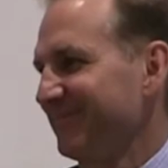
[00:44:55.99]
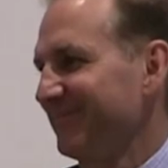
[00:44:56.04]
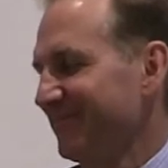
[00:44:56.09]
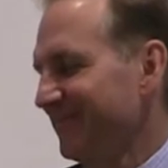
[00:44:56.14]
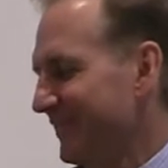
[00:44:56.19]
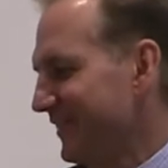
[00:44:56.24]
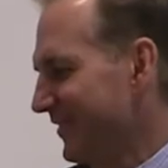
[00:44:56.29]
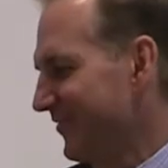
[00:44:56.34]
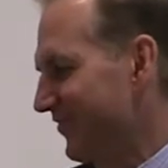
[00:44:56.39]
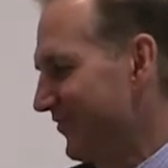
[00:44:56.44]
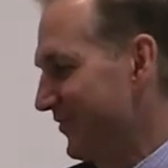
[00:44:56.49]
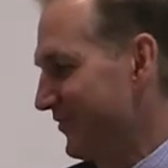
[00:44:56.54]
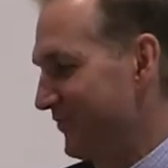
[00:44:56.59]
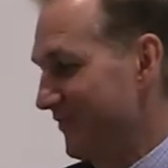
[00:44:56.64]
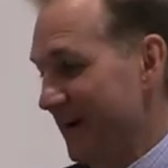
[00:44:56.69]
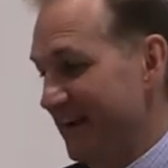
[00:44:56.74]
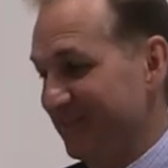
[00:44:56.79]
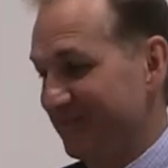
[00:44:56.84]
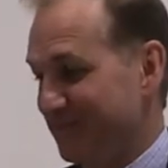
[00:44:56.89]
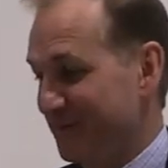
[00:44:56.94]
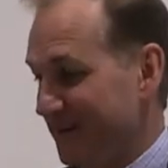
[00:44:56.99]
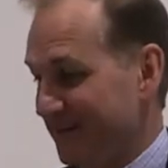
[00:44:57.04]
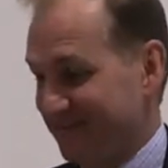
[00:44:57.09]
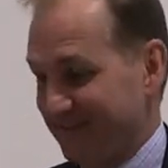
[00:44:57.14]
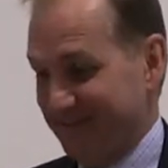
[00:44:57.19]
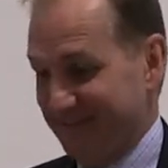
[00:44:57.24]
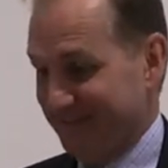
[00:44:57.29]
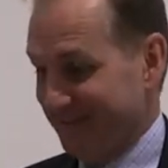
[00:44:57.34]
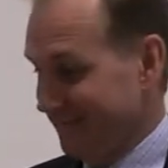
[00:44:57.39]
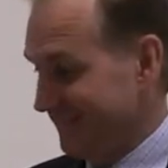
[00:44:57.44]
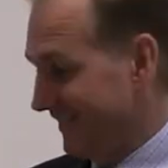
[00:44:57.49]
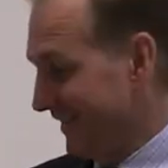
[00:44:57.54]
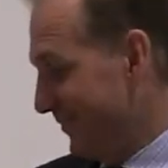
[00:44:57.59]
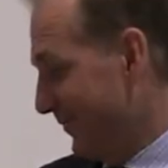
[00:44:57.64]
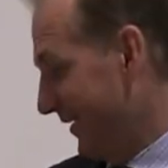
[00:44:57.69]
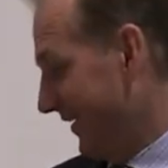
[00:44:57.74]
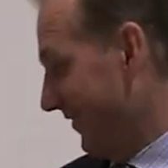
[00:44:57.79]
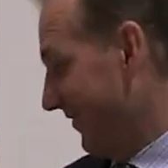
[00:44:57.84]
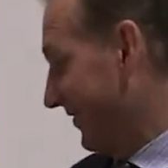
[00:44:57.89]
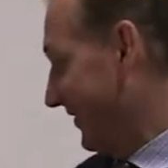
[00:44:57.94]
the vice president looked at
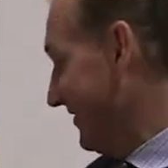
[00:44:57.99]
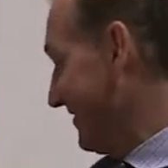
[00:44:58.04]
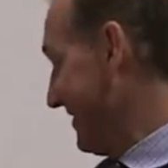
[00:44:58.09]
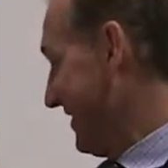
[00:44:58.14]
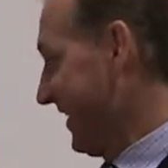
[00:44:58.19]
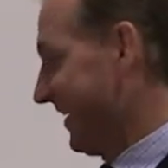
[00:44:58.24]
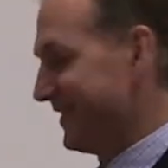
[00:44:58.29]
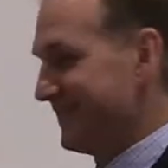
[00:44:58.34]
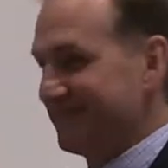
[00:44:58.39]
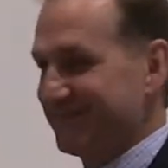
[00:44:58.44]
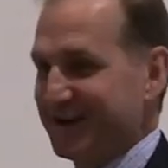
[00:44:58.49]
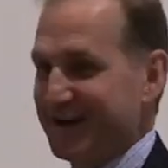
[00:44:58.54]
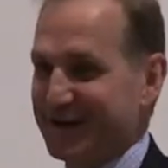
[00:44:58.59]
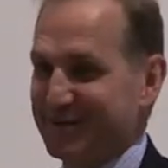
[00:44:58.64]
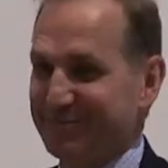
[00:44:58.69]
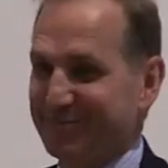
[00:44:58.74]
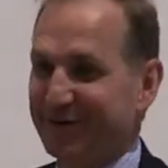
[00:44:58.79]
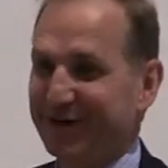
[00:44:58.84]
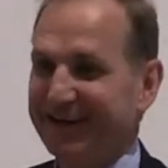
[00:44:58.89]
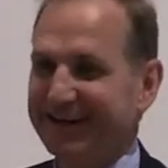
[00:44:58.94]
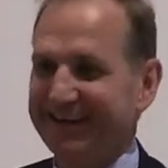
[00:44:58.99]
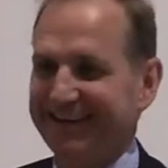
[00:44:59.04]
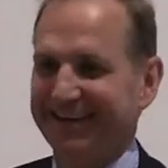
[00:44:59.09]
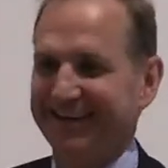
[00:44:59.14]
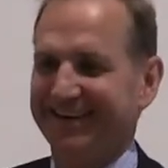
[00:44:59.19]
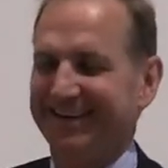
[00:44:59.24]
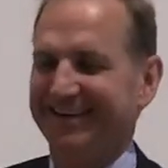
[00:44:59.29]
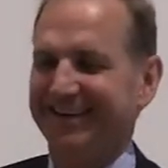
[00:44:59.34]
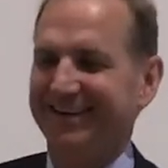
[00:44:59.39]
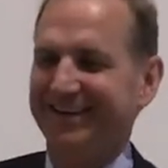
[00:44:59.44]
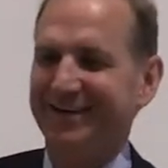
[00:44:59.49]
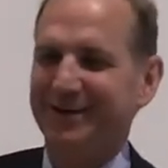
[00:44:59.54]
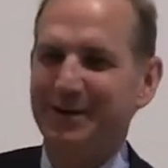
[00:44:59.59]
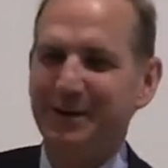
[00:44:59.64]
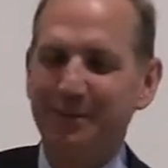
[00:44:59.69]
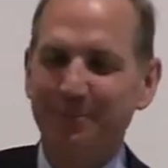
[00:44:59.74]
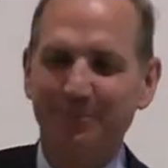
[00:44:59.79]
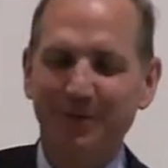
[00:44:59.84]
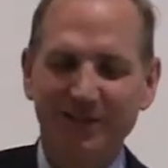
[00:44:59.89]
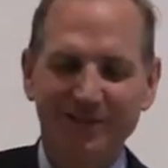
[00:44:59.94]
me and said, Yeah, you've got a point.
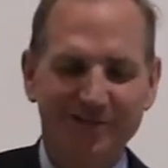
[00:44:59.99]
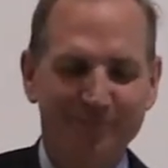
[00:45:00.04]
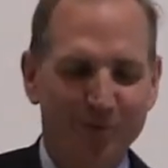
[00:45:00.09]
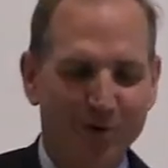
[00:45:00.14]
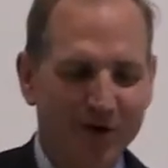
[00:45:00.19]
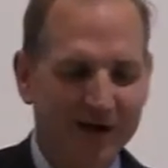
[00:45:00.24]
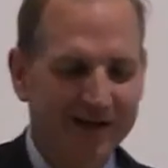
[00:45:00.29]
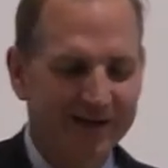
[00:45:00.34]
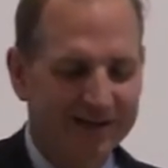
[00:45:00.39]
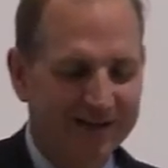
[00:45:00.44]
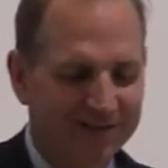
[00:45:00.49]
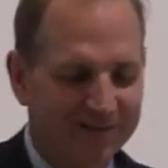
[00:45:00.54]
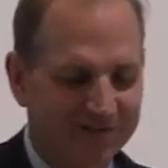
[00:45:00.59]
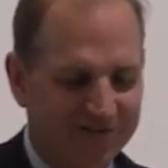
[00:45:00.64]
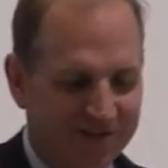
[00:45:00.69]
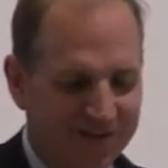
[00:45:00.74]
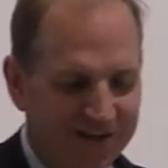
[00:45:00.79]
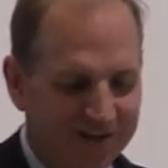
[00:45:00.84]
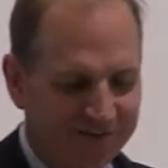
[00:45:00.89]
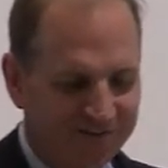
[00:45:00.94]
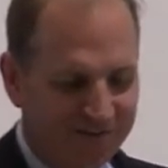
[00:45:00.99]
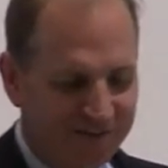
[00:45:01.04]
But the point is, these